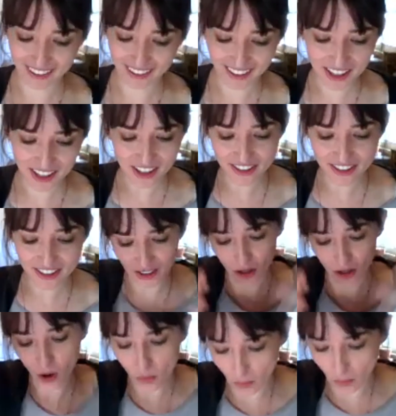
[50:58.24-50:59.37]
it's like a
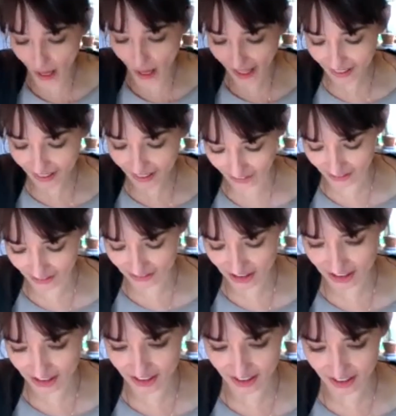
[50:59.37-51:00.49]
whole pile of
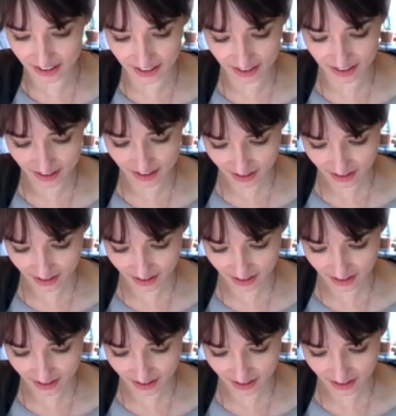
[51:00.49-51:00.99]
just this